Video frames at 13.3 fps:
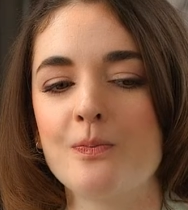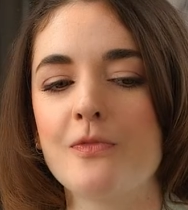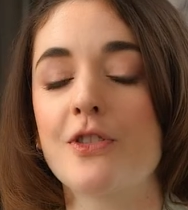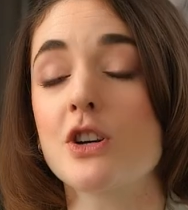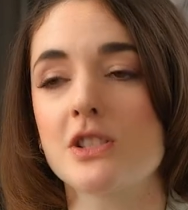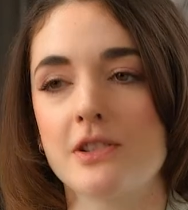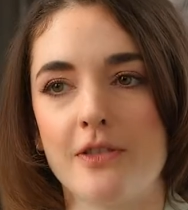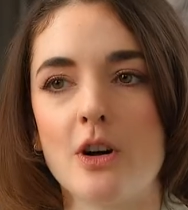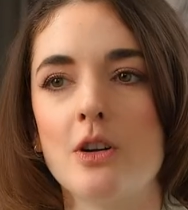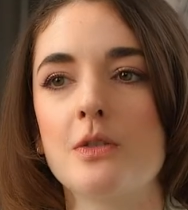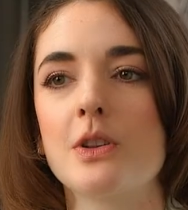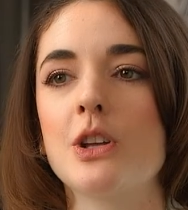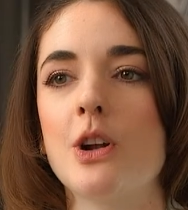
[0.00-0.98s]
first of
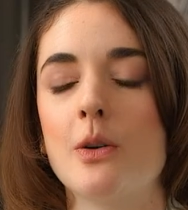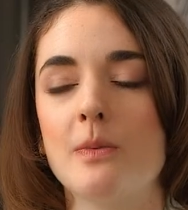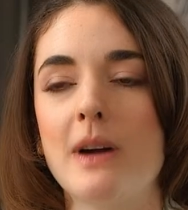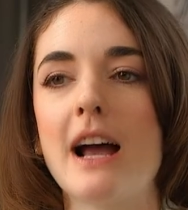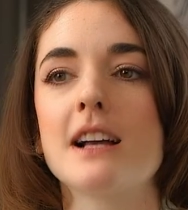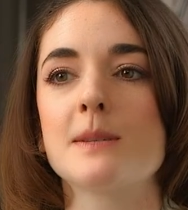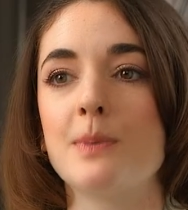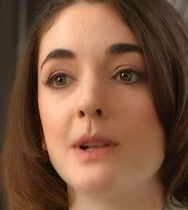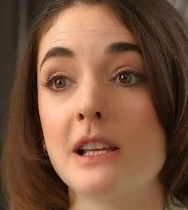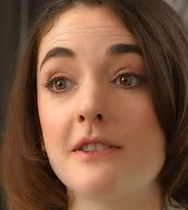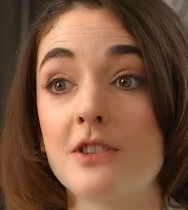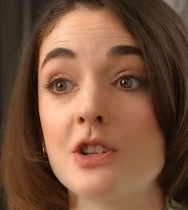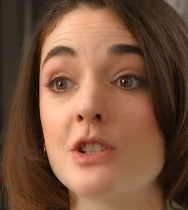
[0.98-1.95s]
all, you know, as
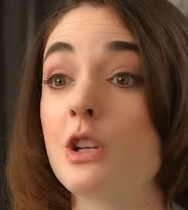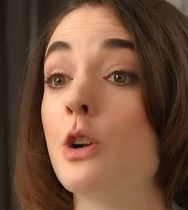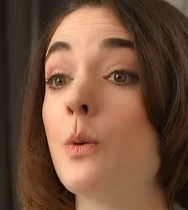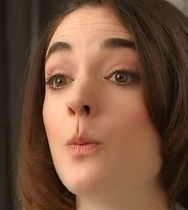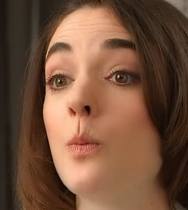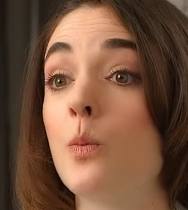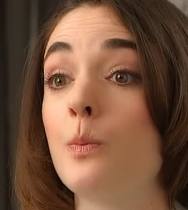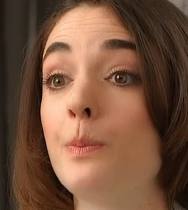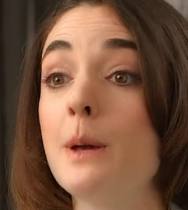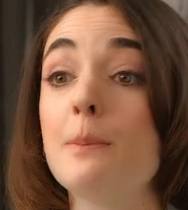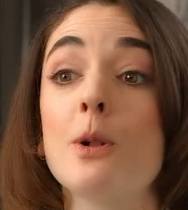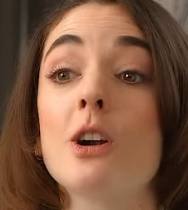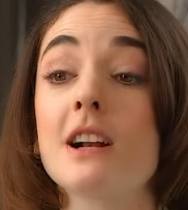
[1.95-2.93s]
believers, you know,
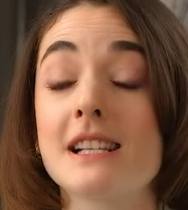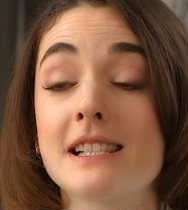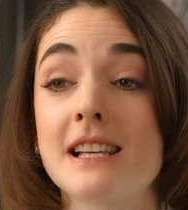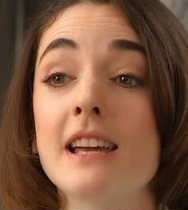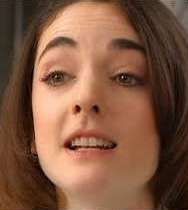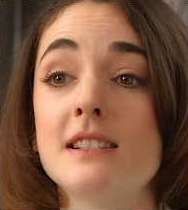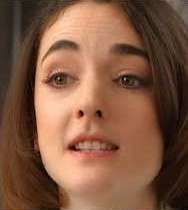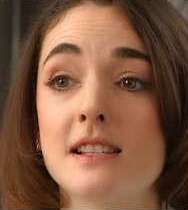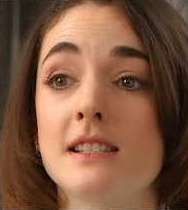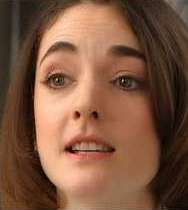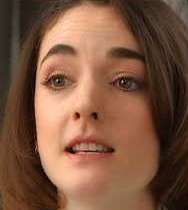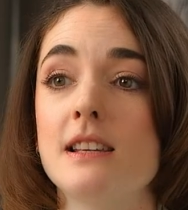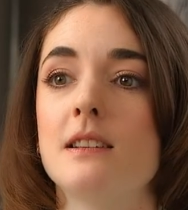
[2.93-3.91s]
people are excited to
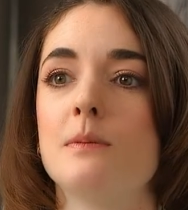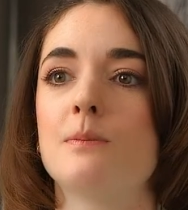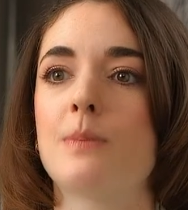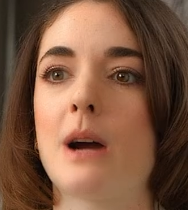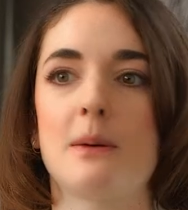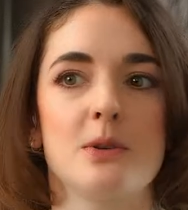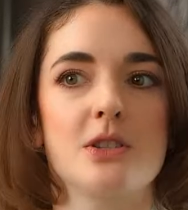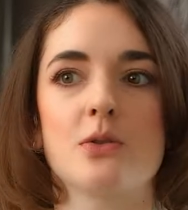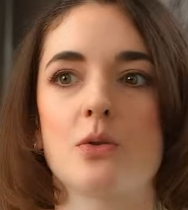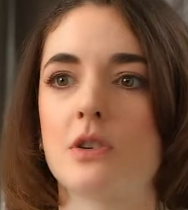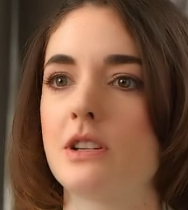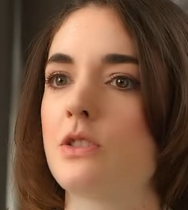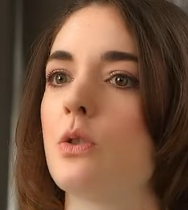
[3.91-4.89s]
see Bible
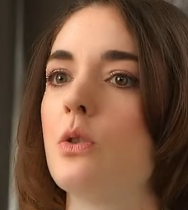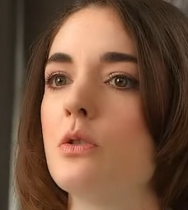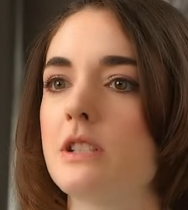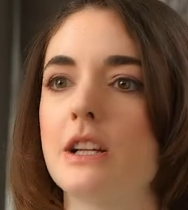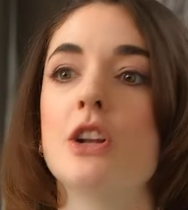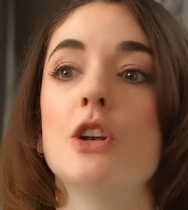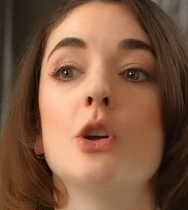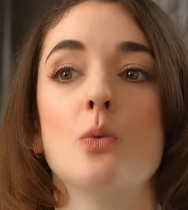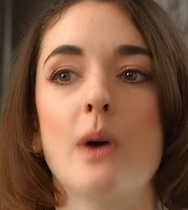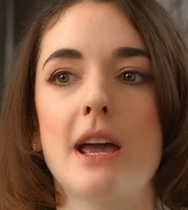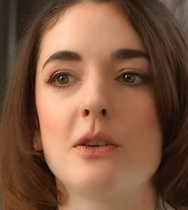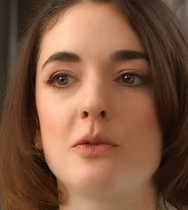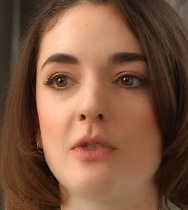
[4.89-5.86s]
stories told in a new
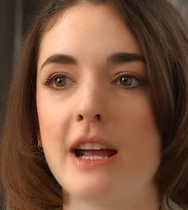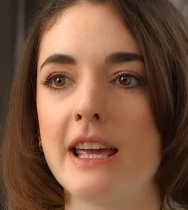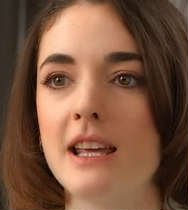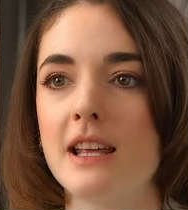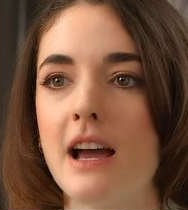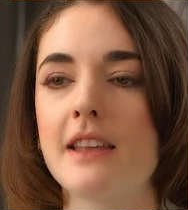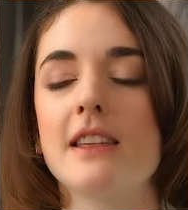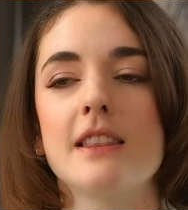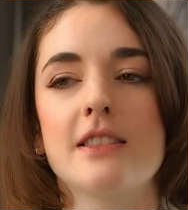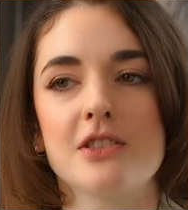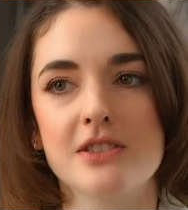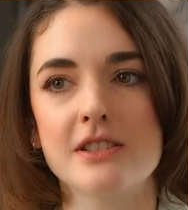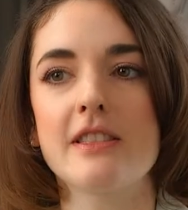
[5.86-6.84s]
way, right? I think
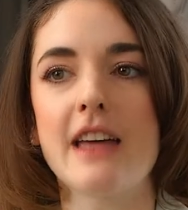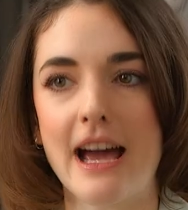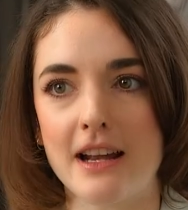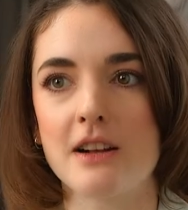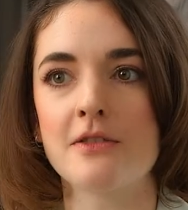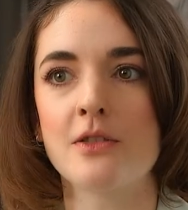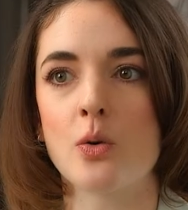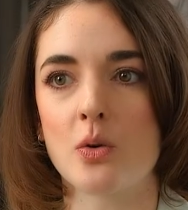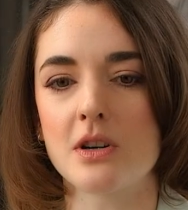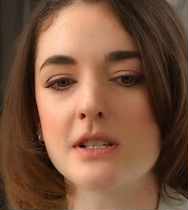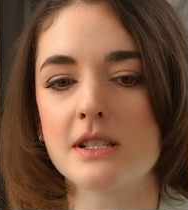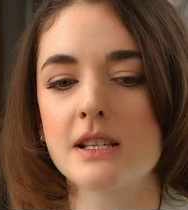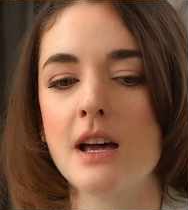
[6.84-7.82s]
there's that, of
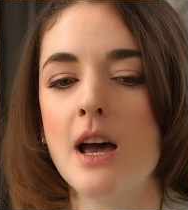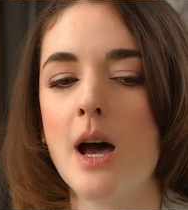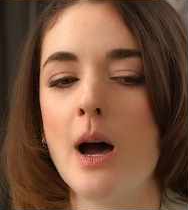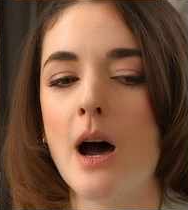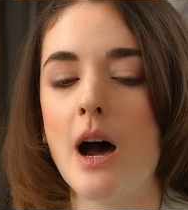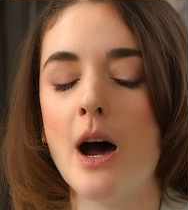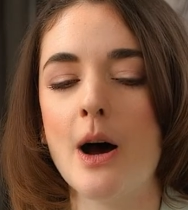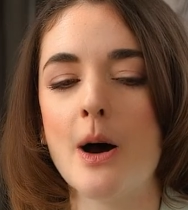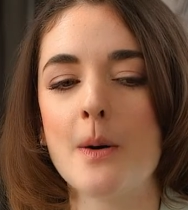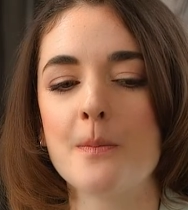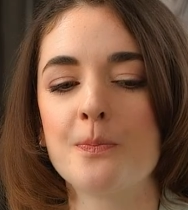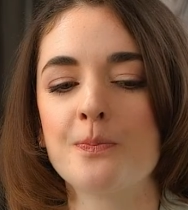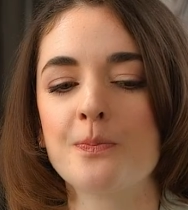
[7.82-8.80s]
course.
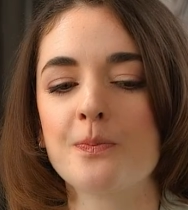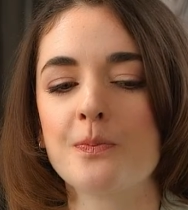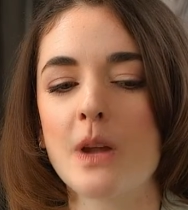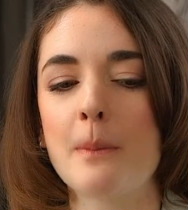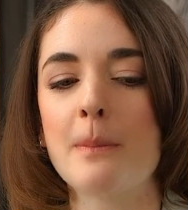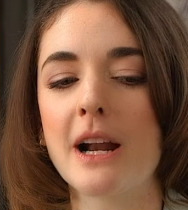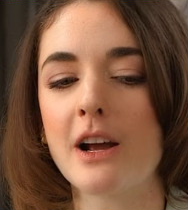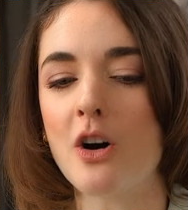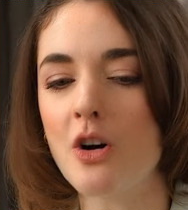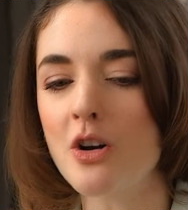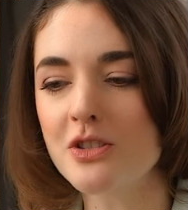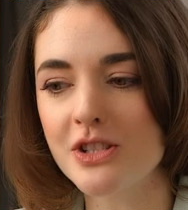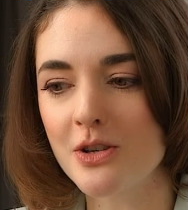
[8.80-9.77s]
But I
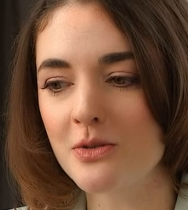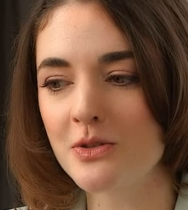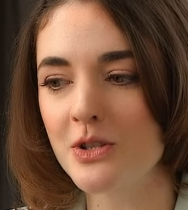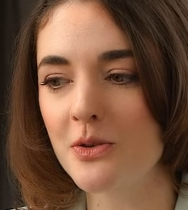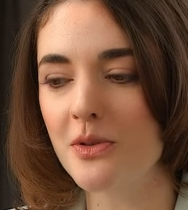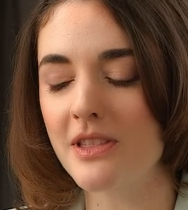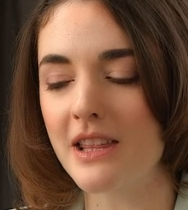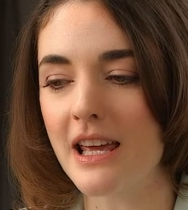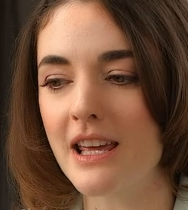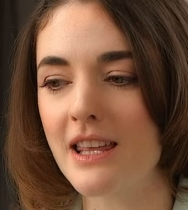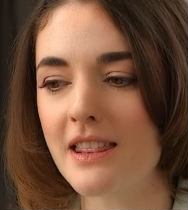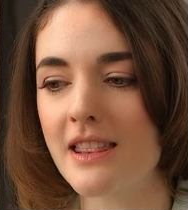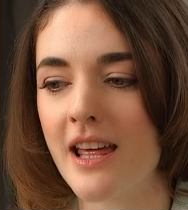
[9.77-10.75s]
also do
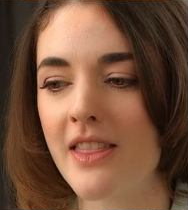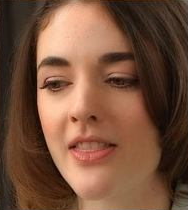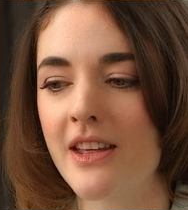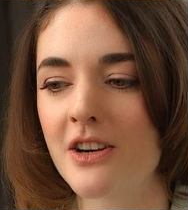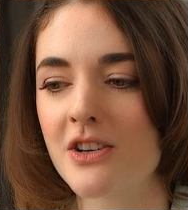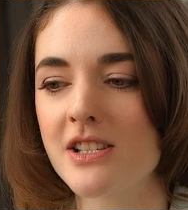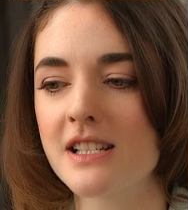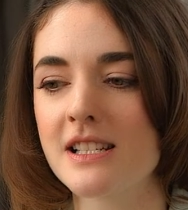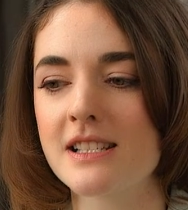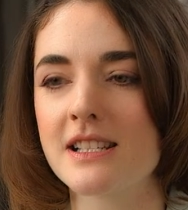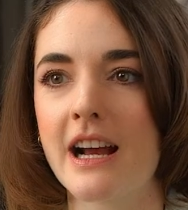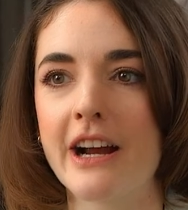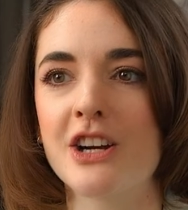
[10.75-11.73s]
think that there's a
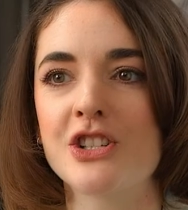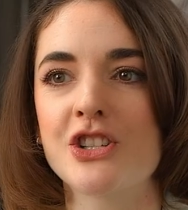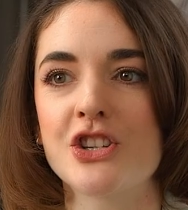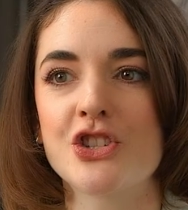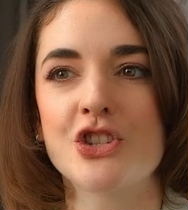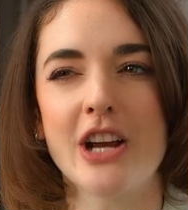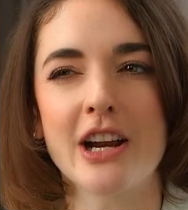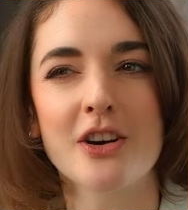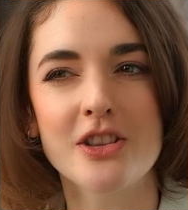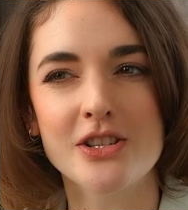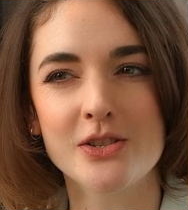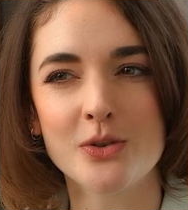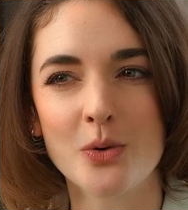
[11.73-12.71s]
desire to share
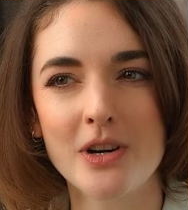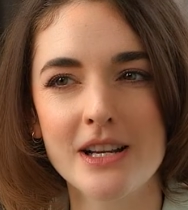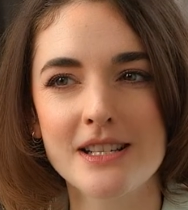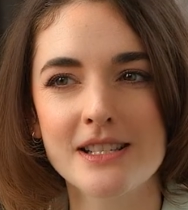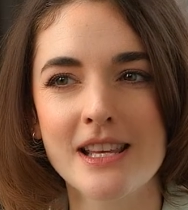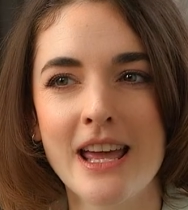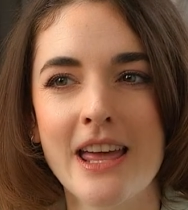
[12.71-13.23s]
the stories